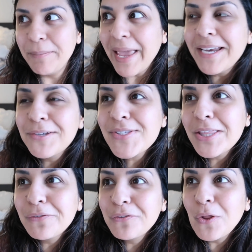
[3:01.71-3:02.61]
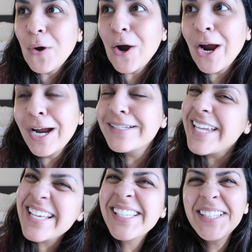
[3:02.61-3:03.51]
tomatoes on the floor. It
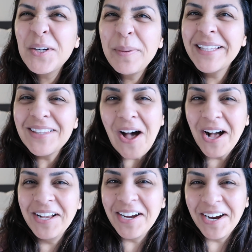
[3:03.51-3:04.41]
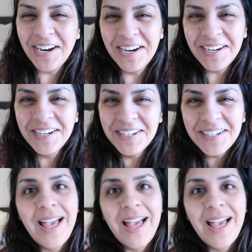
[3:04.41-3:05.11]
takes a little bit longer.